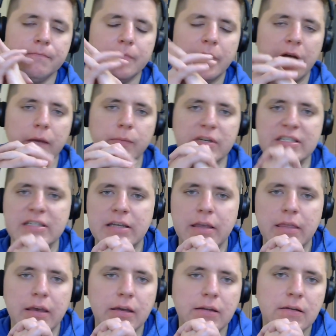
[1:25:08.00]
I may say
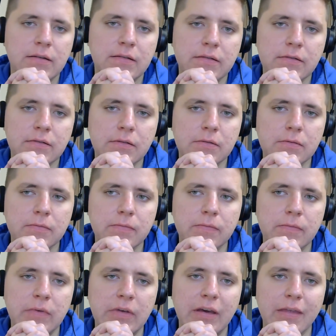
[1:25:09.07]
that
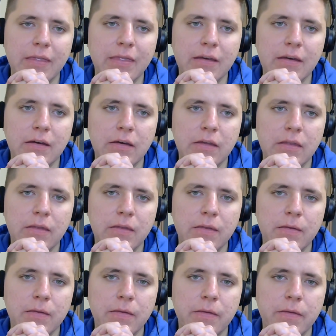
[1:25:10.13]
yeah,
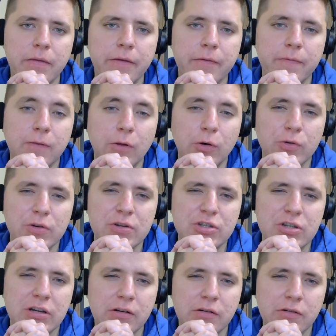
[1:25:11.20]
the flow in
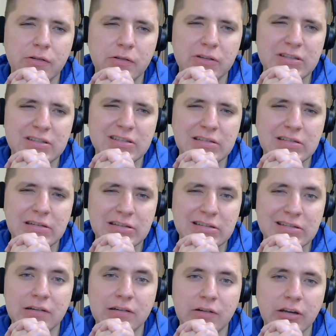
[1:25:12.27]
general is
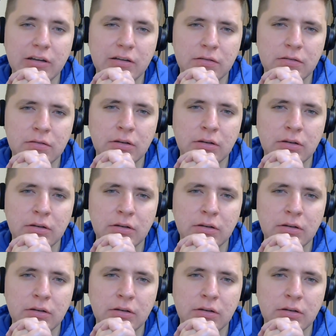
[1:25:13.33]
correct.